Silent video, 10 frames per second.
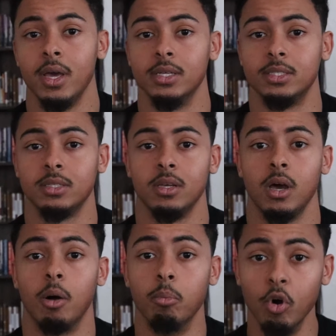It's
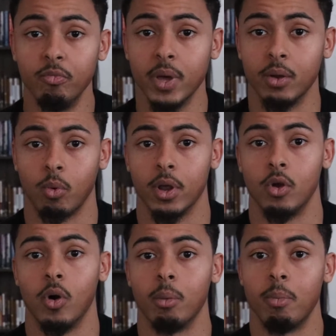a movement where
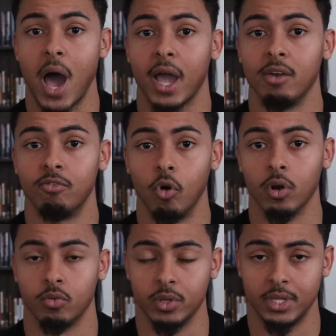you're going back and
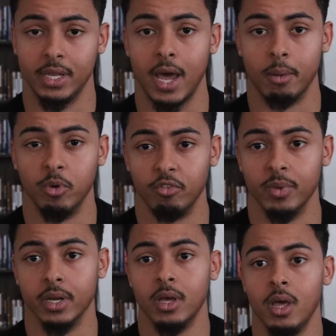forth within that movement.